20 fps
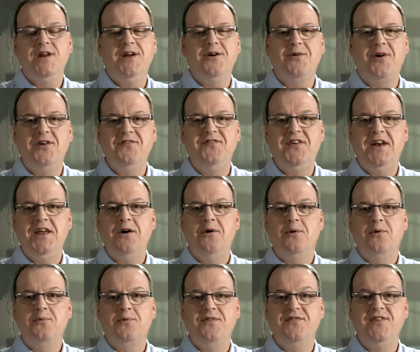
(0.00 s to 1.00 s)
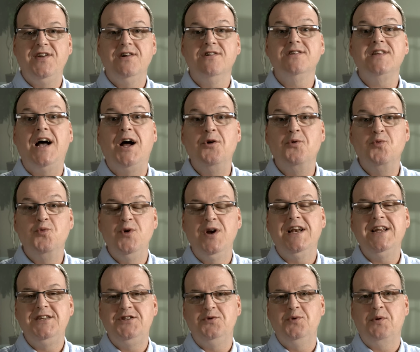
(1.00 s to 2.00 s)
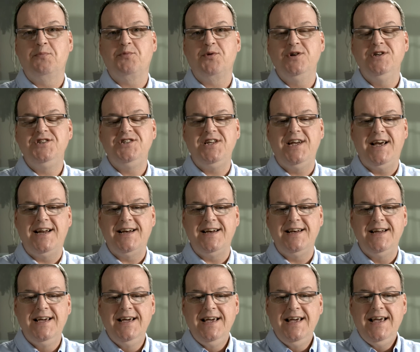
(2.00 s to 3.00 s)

here on Video Revealed. I really do appreciate it.